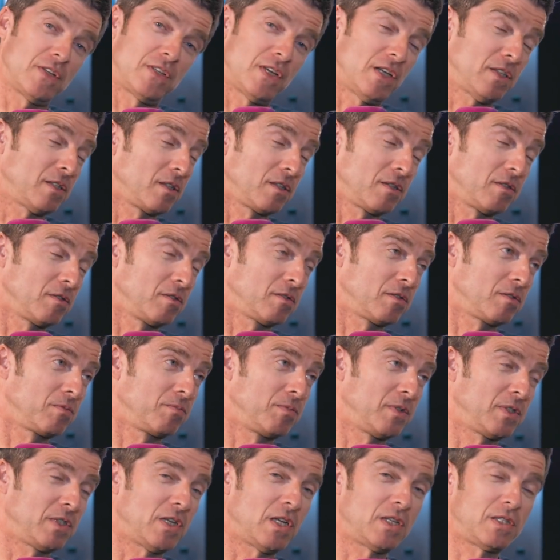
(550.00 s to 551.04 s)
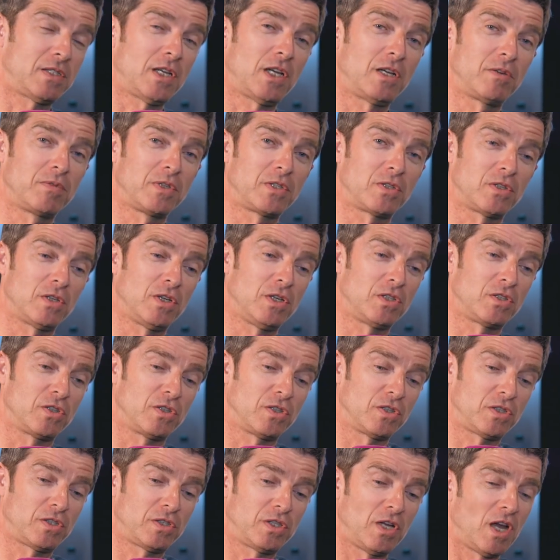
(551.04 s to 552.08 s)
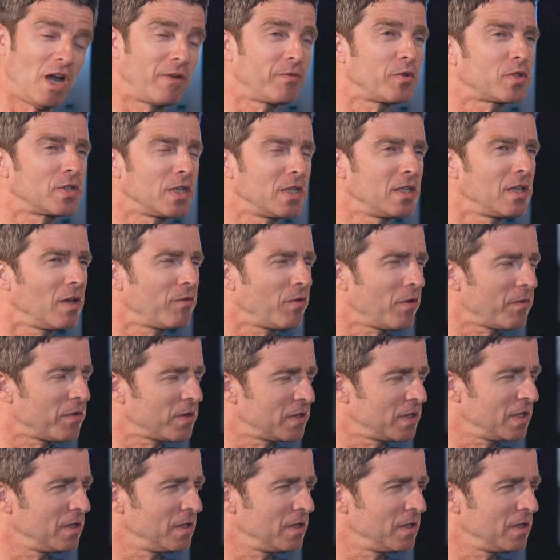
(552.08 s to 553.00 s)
fantastic. It's, no, it, it's had sort of resurgence. It, it does, does have you seen? Have you ever